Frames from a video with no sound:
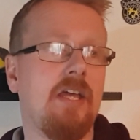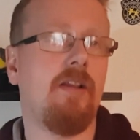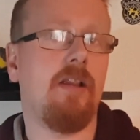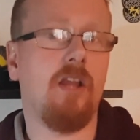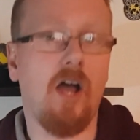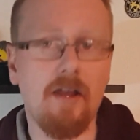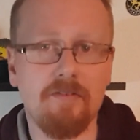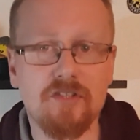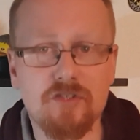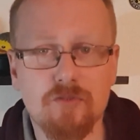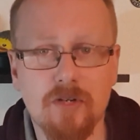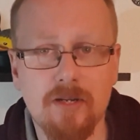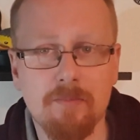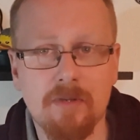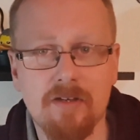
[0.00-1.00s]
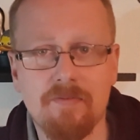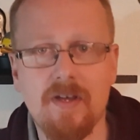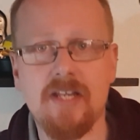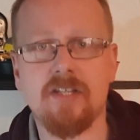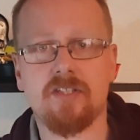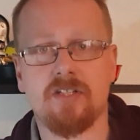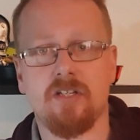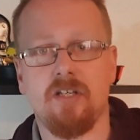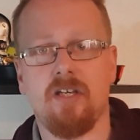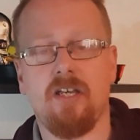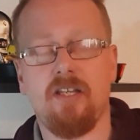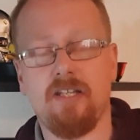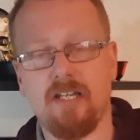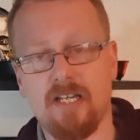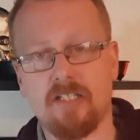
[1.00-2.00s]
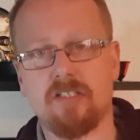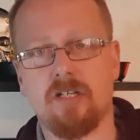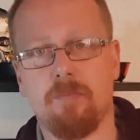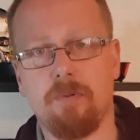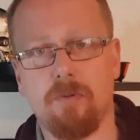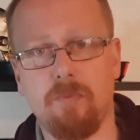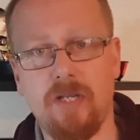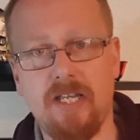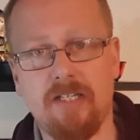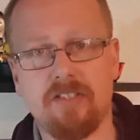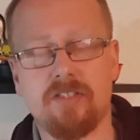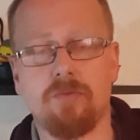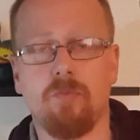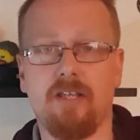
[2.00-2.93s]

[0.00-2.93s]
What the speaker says: live stream event in the next couple of weeks,